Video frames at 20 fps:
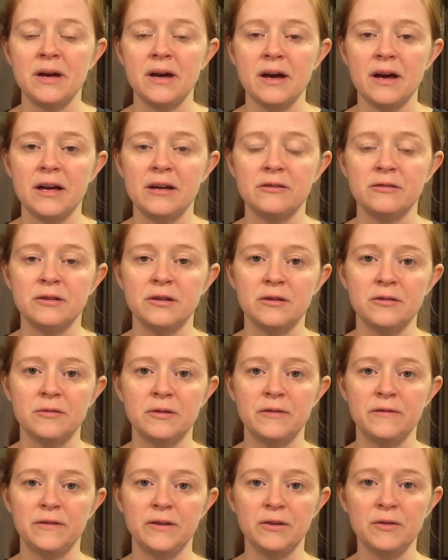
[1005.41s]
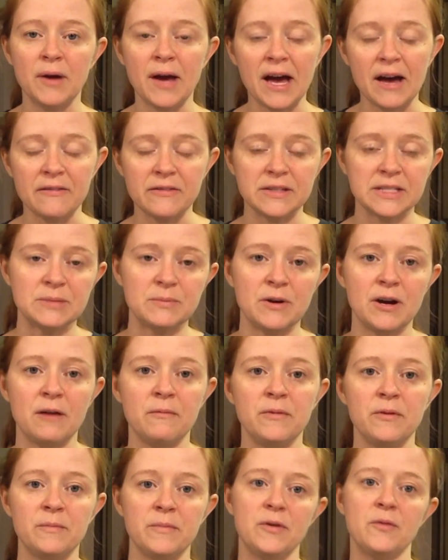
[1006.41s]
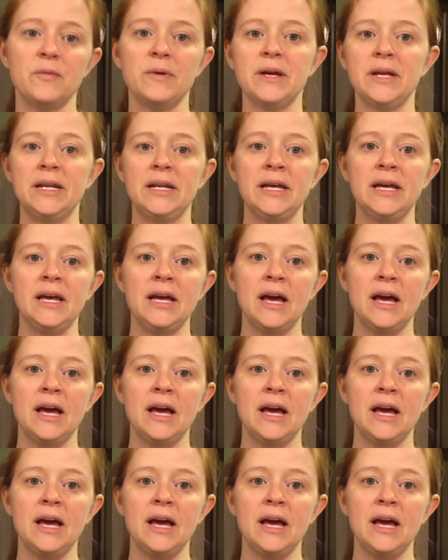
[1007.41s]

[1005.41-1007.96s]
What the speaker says: I don't know if you have this problem, but when